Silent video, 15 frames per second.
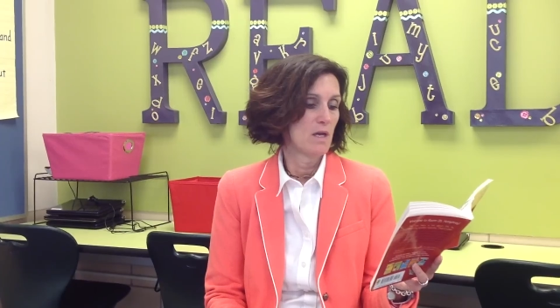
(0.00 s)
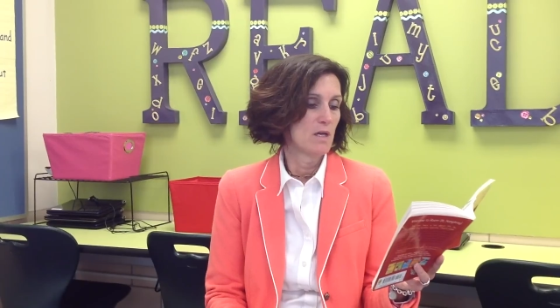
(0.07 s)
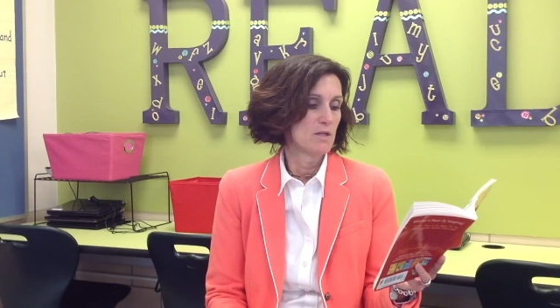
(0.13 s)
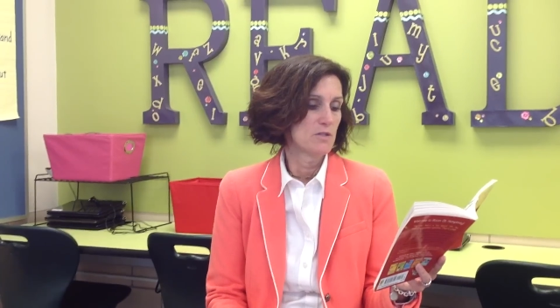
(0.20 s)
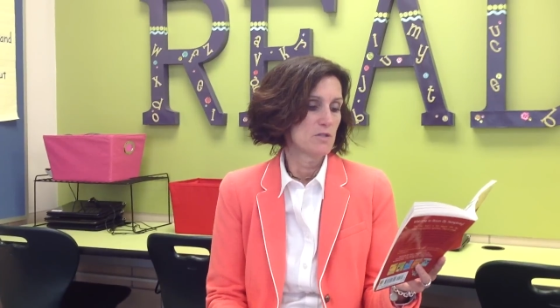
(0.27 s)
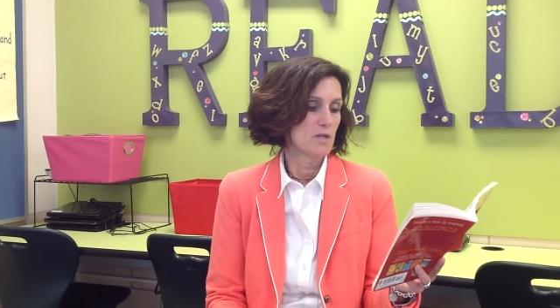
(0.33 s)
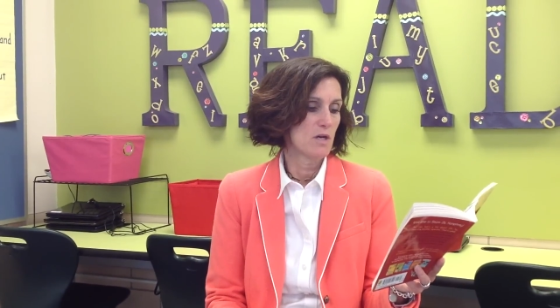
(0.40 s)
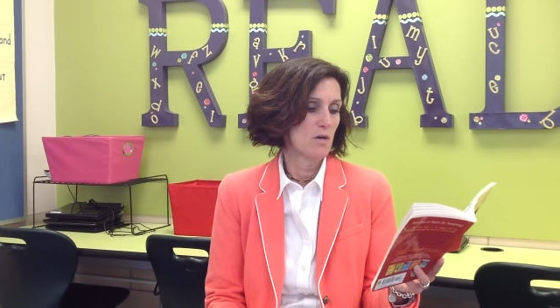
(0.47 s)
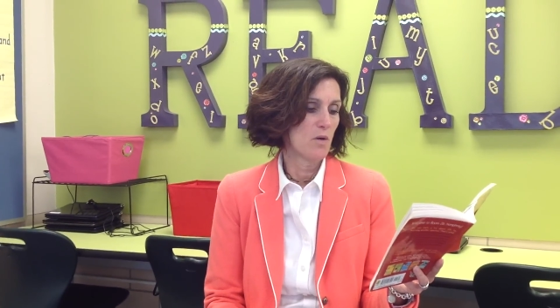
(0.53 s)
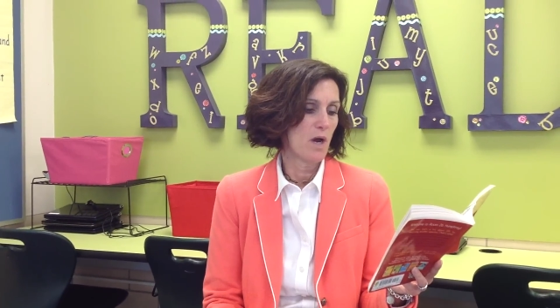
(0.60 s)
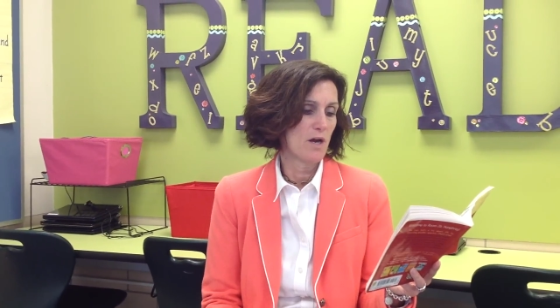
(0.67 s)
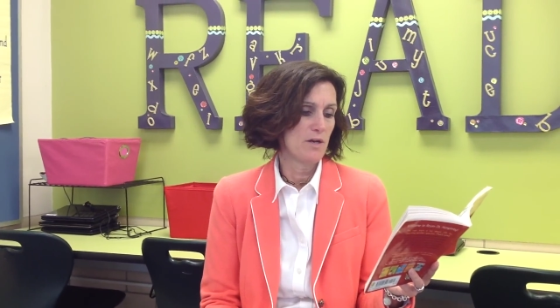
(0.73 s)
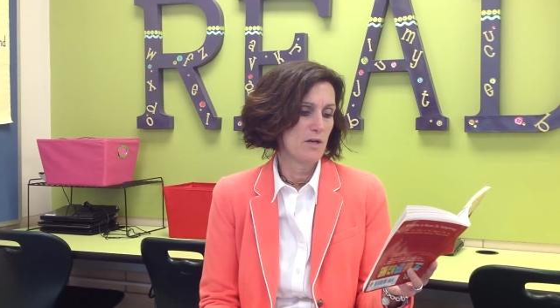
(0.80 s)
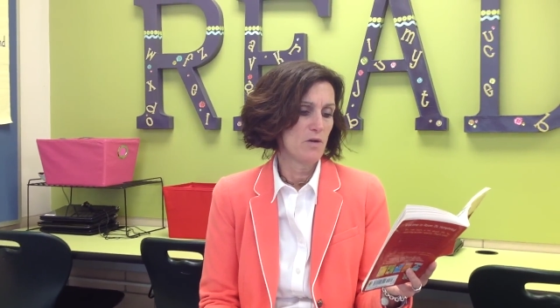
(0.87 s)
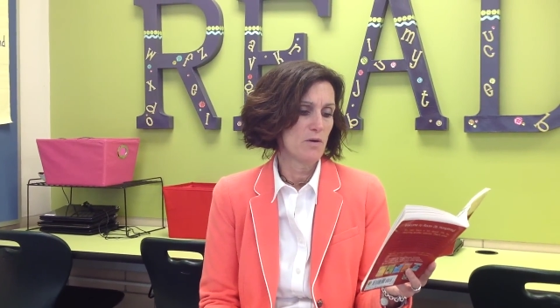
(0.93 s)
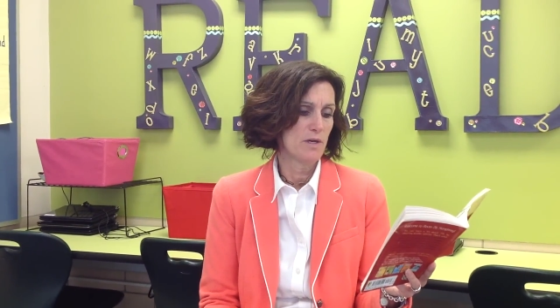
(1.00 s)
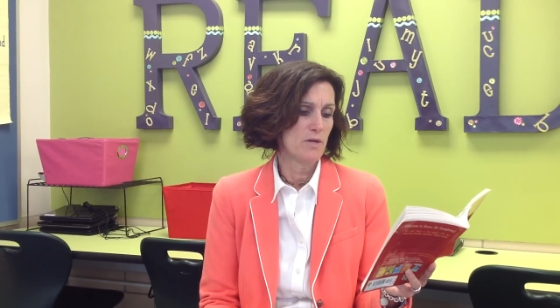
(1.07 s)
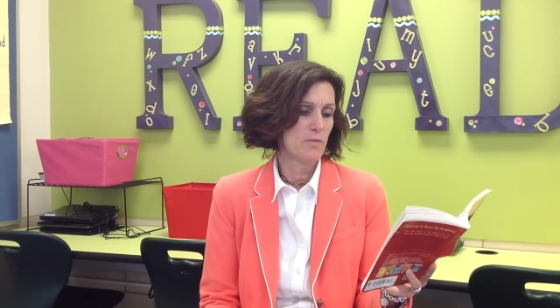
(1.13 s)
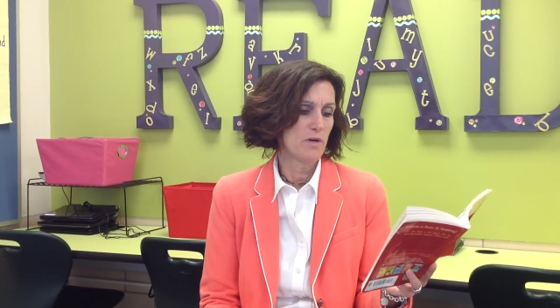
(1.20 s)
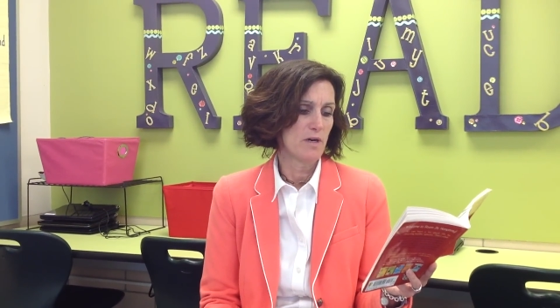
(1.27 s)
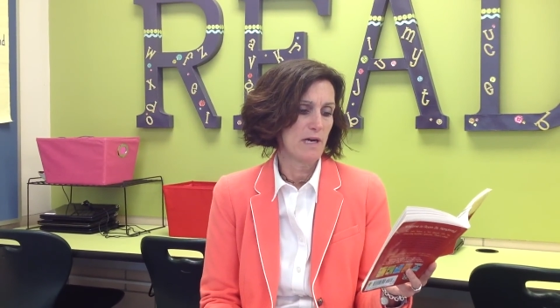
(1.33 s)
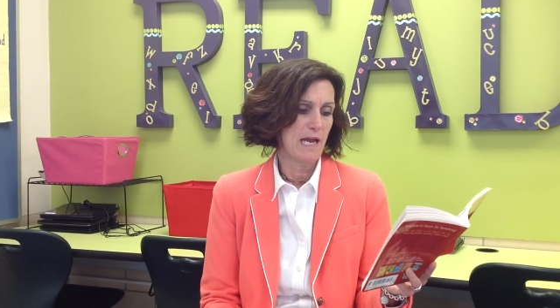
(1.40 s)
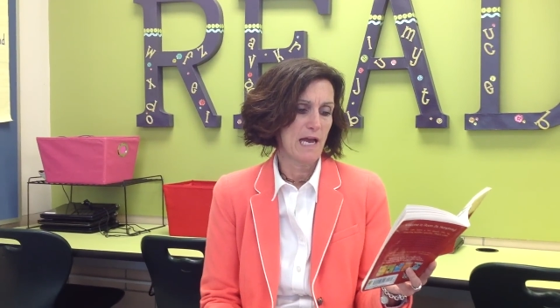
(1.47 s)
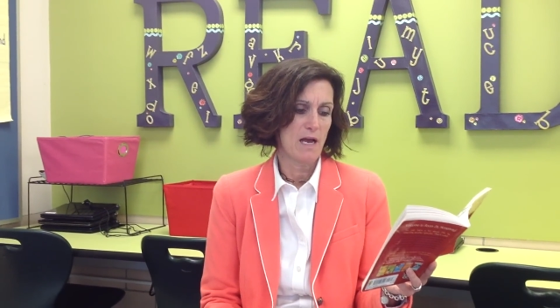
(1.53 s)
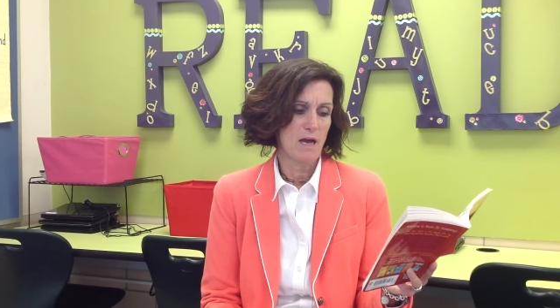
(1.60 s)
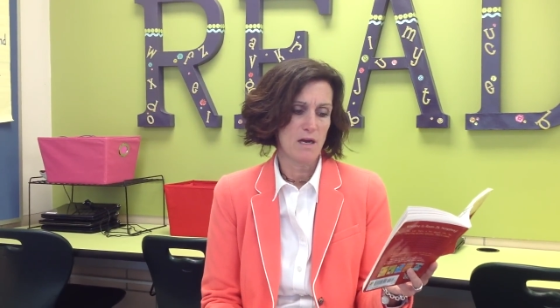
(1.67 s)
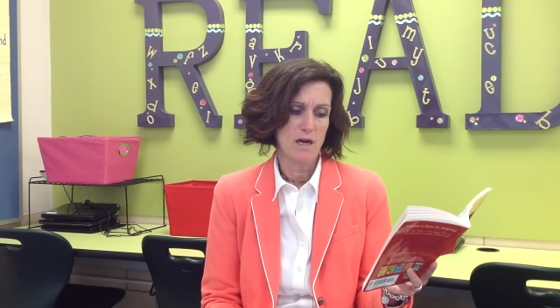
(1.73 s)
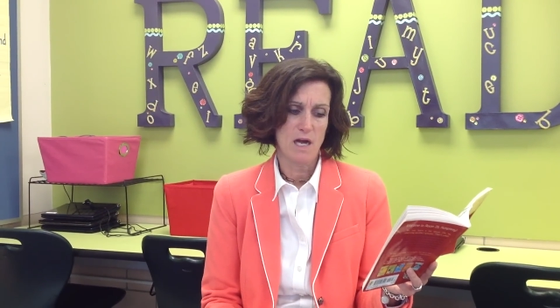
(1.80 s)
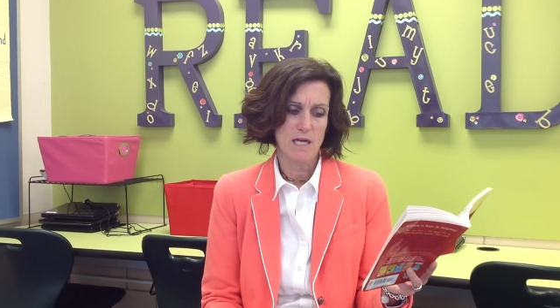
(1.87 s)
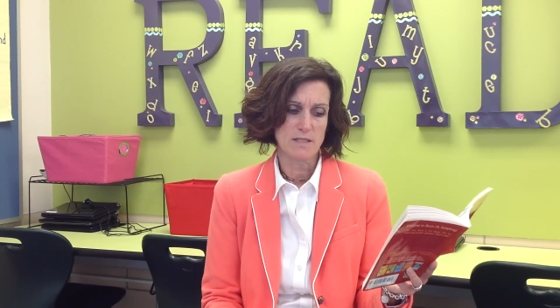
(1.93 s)
"So, are you going to wear
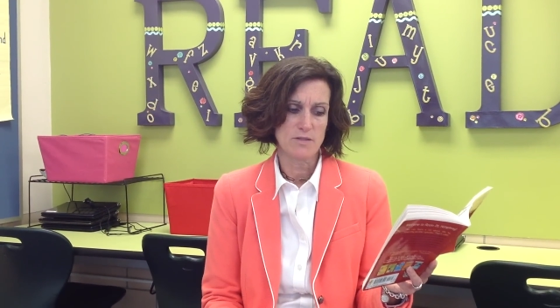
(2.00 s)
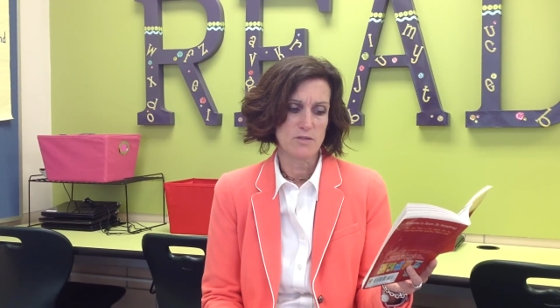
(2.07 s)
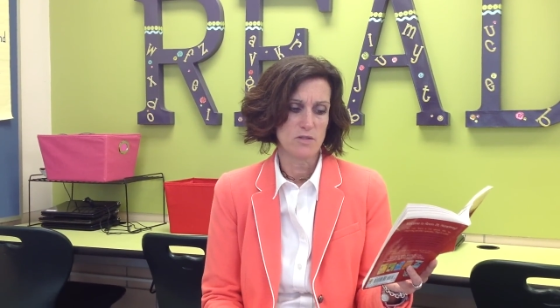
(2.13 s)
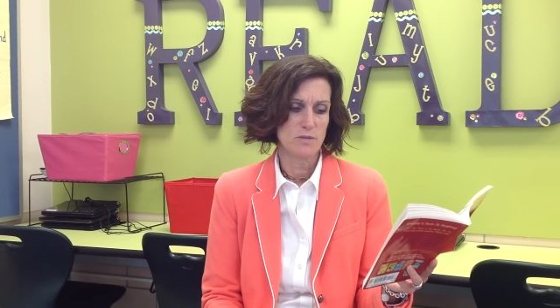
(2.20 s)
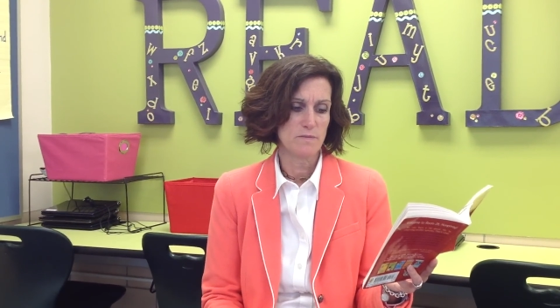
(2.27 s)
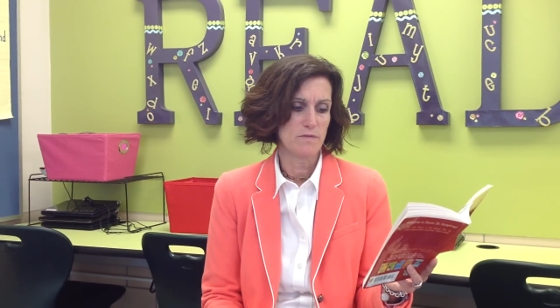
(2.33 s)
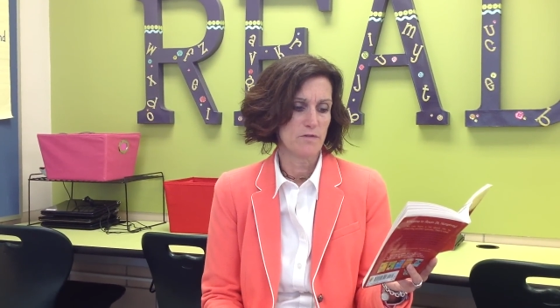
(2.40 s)
a costume